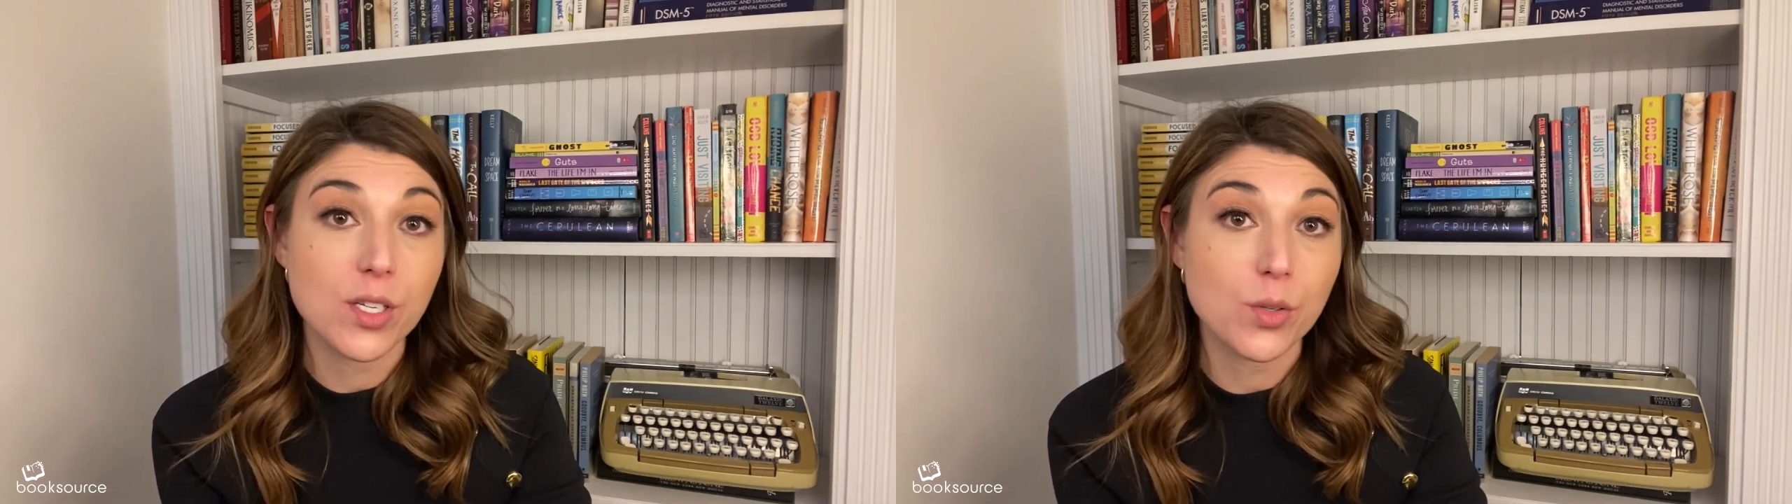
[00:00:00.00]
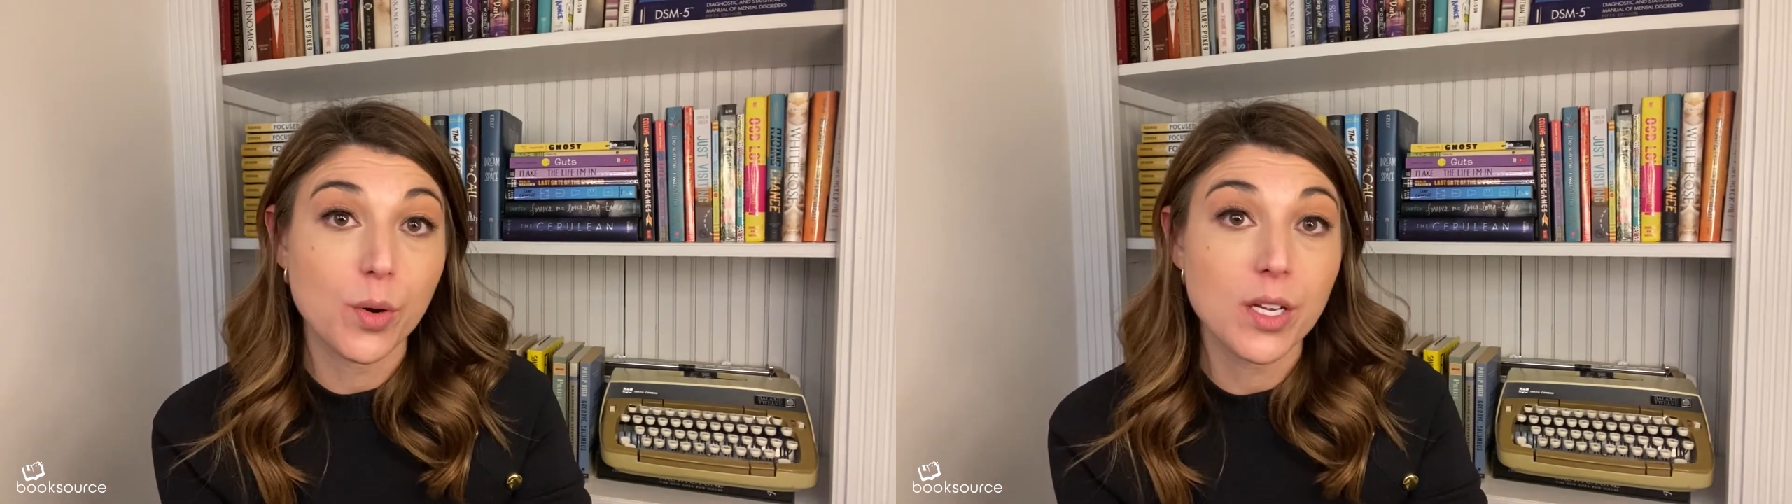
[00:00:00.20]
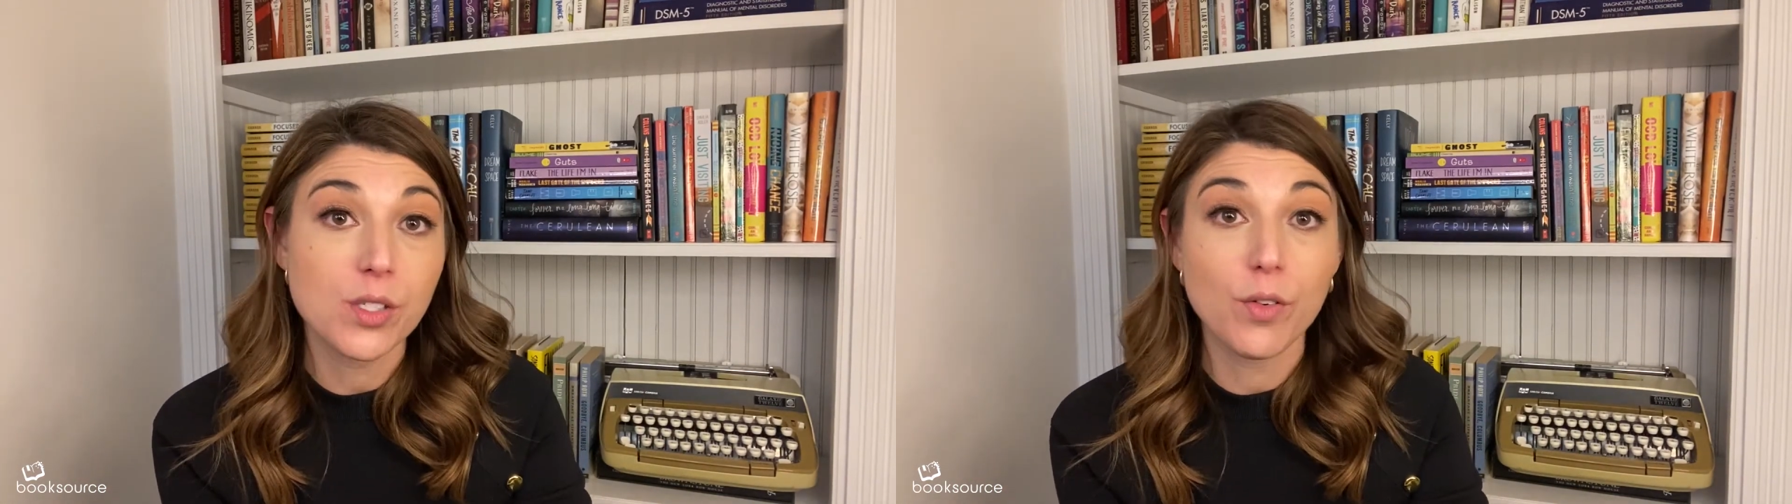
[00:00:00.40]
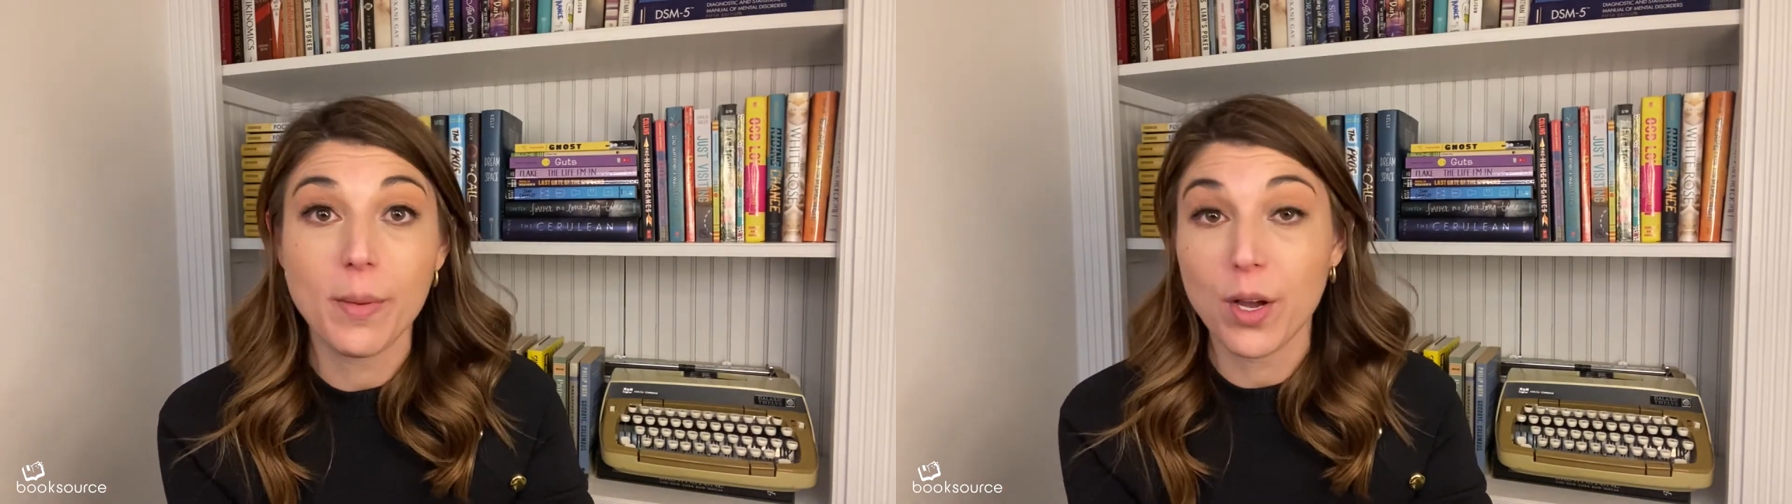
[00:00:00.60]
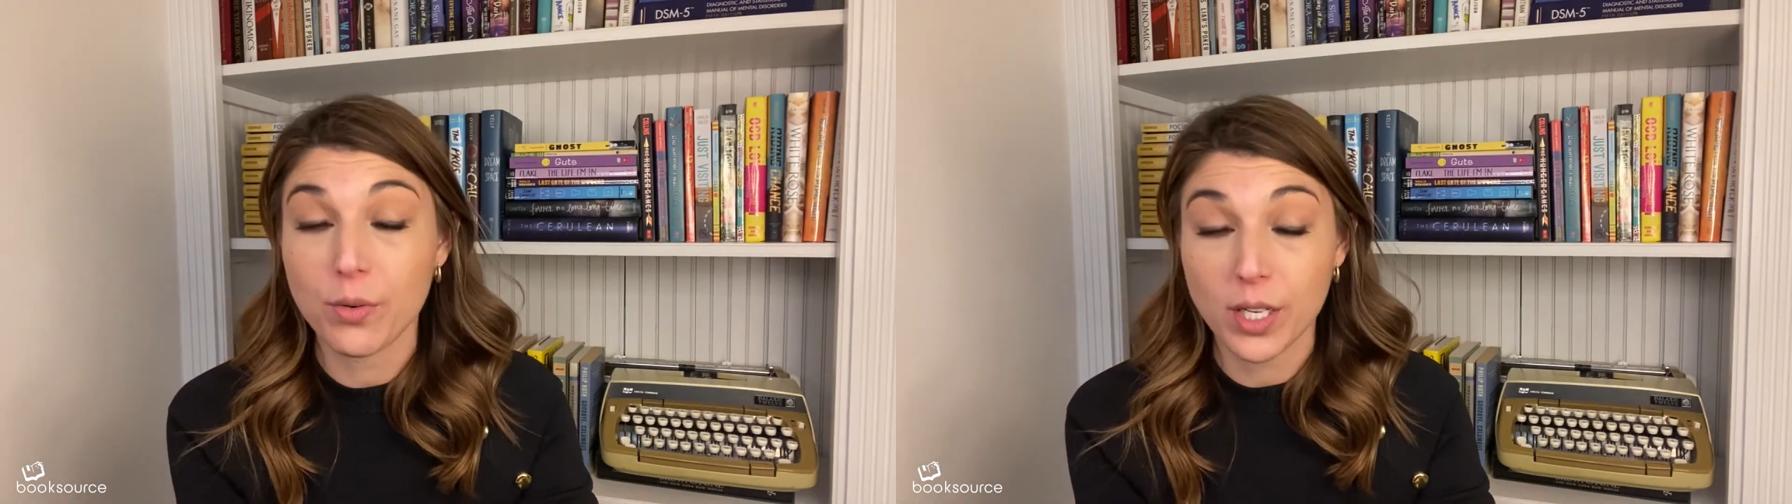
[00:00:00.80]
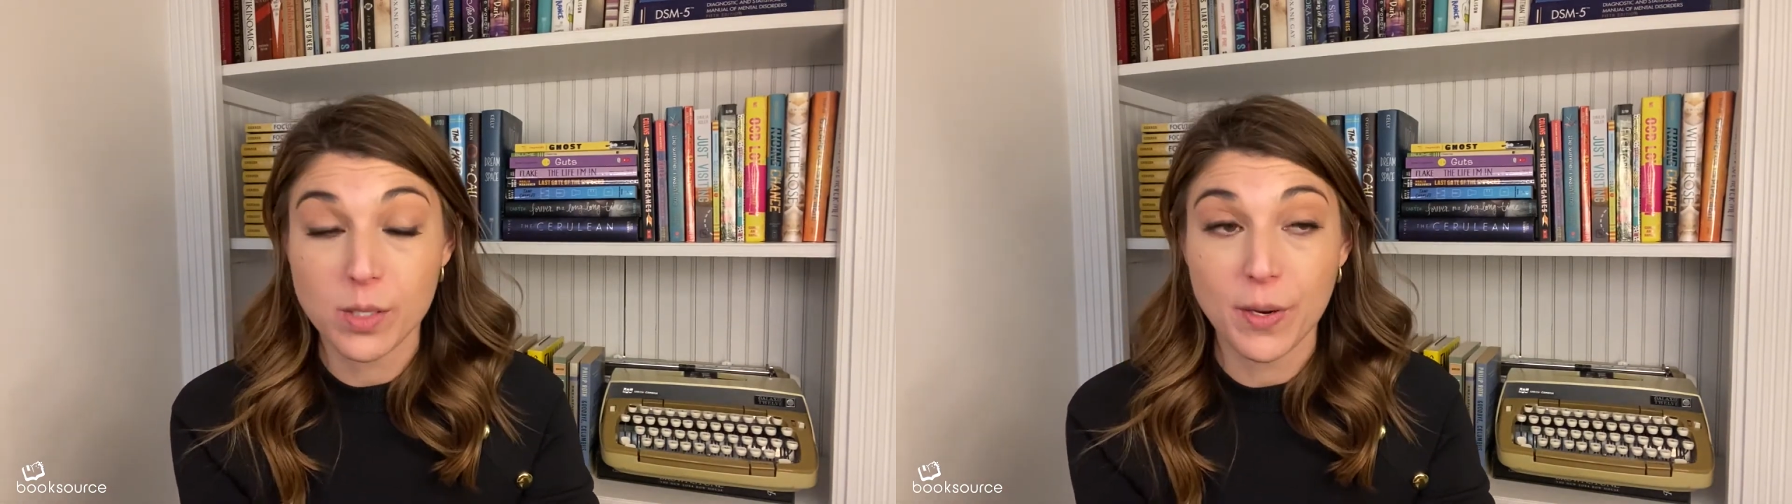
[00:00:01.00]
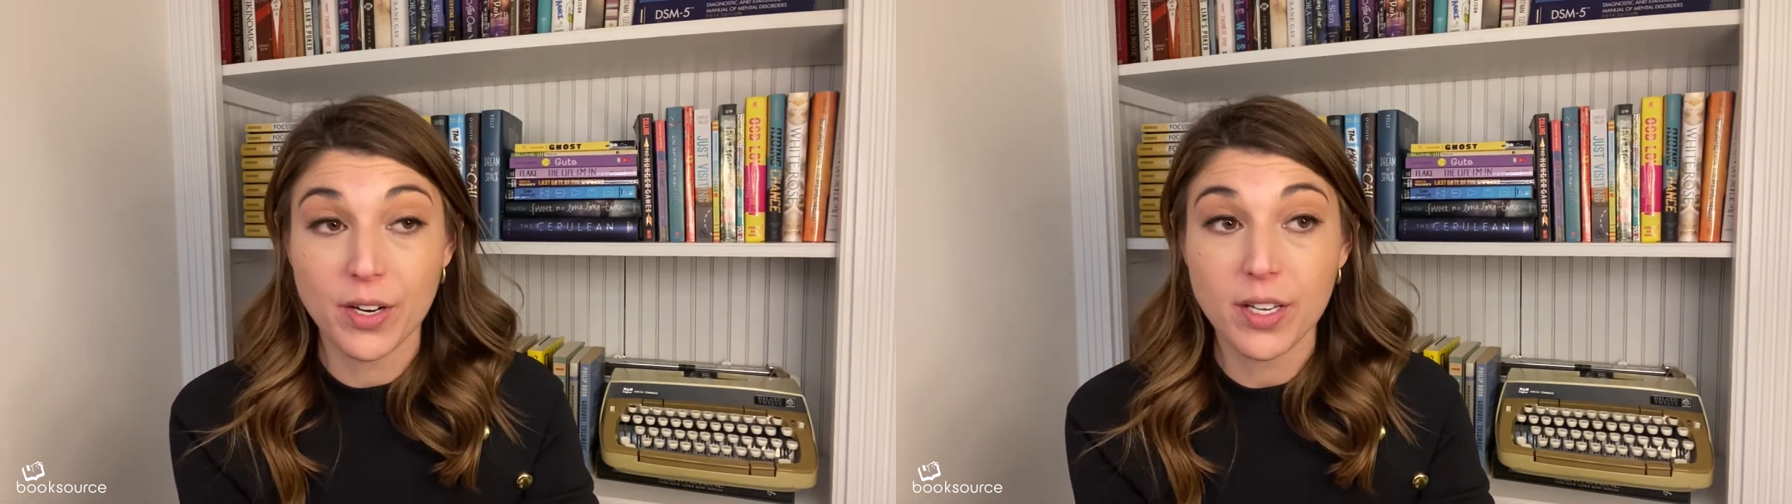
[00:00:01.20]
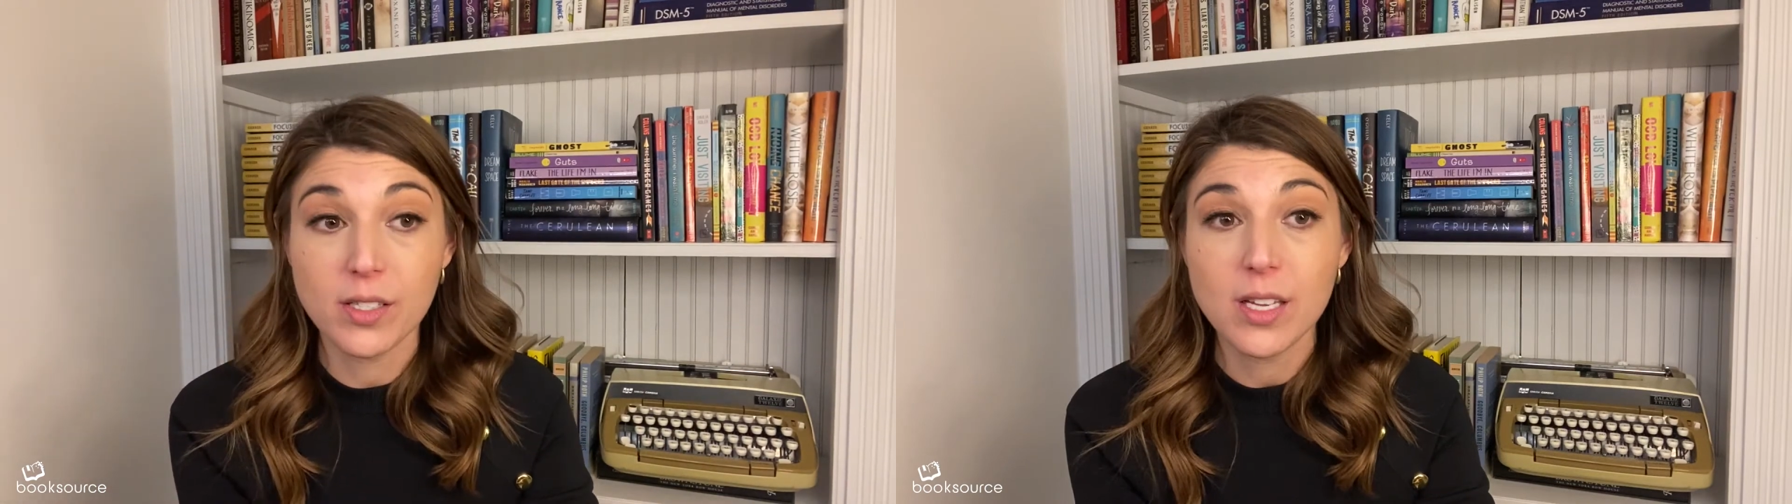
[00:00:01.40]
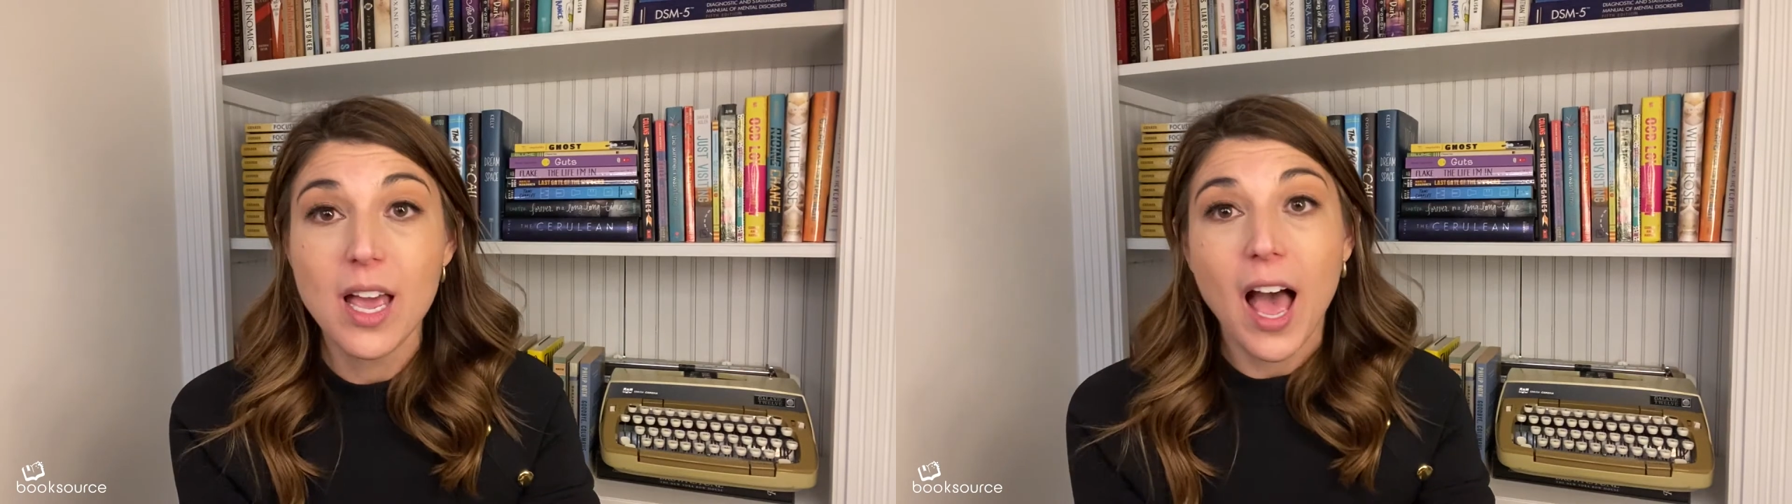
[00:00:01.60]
stories from my own experience.